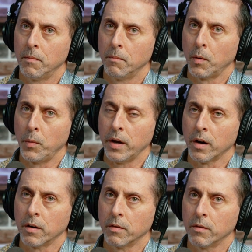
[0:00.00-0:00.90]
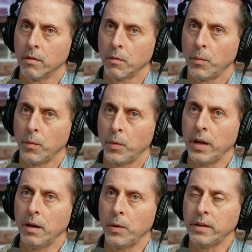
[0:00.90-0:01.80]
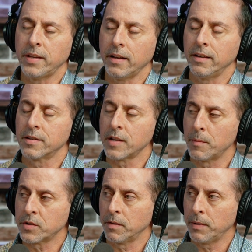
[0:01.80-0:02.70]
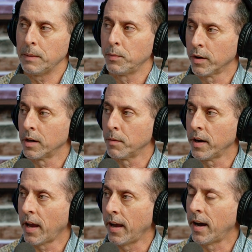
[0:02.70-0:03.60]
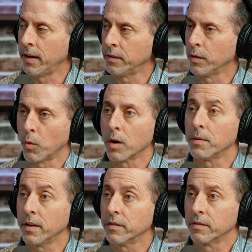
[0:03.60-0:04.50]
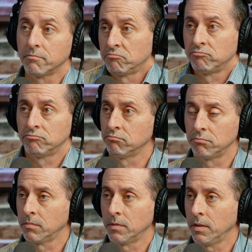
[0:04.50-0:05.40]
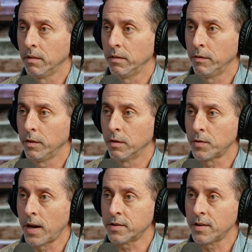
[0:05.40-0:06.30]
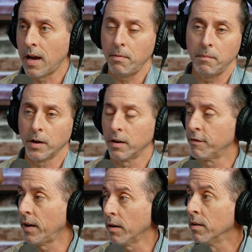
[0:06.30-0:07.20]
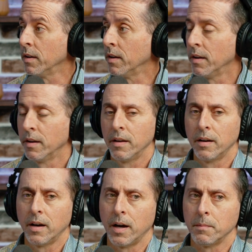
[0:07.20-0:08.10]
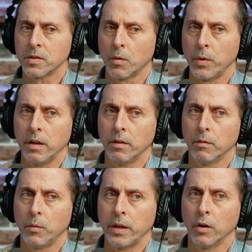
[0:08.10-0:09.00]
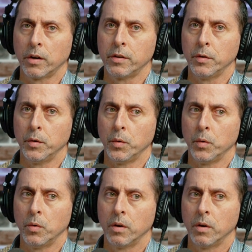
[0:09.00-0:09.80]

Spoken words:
But we take the assumption people are going to bring AI into the workplace. If you can try to stop them, you're going to fail. So we look to